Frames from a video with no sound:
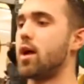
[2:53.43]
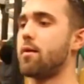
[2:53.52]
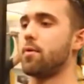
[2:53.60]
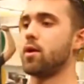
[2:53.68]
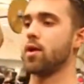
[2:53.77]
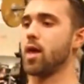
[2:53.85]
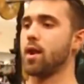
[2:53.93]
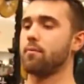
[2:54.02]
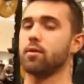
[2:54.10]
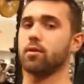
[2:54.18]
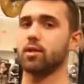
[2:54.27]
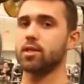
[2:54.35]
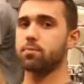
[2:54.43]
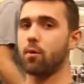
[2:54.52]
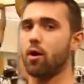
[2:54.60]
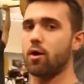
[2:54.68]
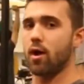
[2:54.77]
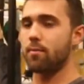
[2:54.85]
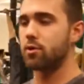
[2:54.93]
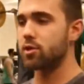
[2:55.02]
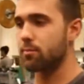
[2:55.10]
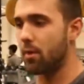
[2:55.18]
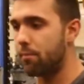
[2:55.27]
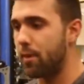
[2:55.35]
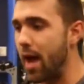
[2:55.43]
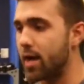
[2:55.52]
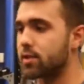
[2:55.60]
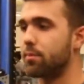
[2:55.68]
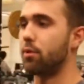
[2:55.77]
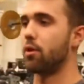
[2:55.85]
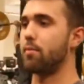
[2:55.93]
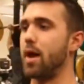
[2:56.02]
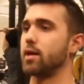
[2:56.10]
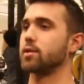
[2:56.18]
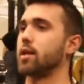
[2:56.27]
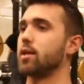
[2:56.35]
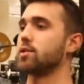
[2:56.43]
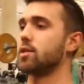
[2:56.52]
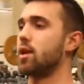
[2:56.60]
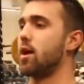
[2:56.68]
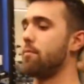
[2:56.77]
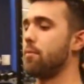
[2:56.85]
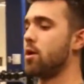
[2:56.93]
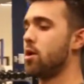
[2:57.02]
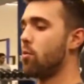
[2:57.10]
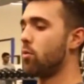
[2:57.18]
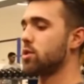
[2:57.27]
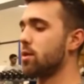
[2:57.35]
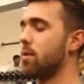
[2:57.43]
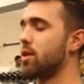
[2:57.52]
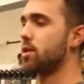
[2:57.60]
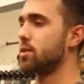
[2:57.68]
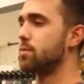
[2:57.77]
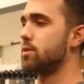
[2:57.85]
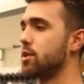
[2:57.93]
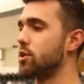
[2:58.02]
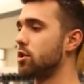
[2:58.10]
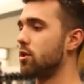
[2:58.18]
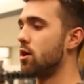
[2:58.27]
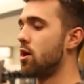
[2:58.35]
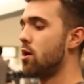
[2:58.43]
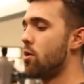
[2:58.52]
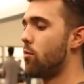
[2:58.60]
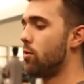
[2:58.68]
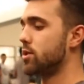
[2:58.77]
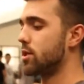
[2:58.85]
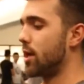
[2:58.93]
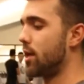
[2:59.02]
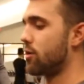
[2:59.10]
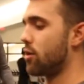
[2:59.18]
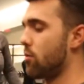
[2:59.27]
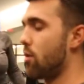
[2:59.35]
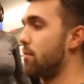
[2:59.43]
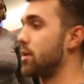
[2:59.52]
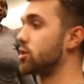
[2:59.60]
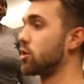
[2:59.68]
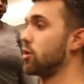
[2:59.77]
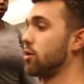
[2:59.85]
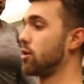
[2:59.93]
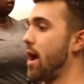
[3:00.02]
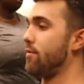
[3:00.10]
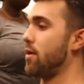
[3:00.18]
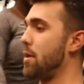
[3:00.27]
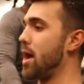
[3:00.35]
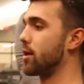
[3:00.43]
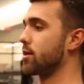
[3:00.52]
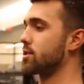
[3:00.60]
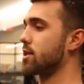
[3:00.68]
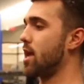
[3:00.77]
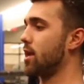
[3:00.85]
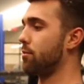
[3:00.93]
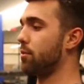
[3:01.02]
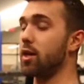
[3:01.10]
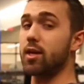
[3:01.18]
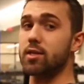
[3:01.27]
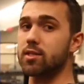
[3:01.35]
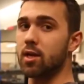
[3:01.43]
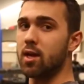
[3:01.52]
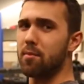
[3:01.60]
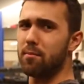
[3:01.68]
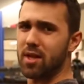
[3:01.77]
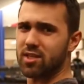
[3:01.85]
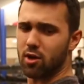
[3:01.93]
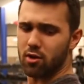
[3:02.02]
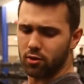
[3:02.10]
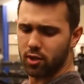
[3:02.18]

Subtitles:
up, and this part, I'm using my back to pull it back to get set up. Once I'm at this position, once again, you're gonna wanna make sure you have that back in a static place. It's on a